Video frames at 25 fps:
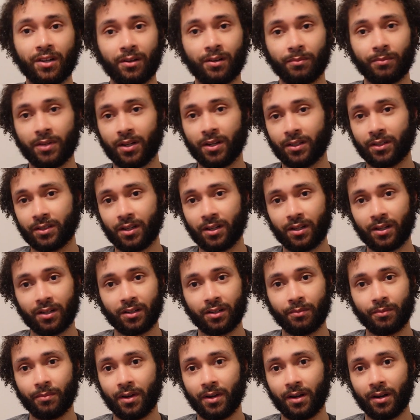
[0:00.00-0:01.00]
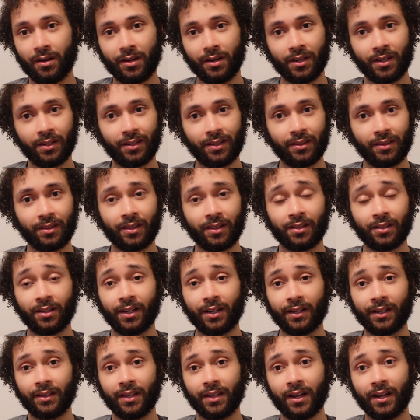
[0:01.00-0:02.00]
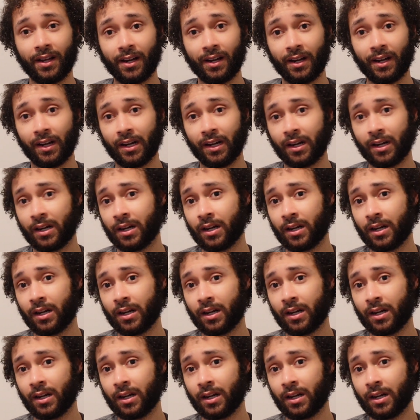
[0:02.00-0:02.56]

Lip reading: I'm not talking about anything like that.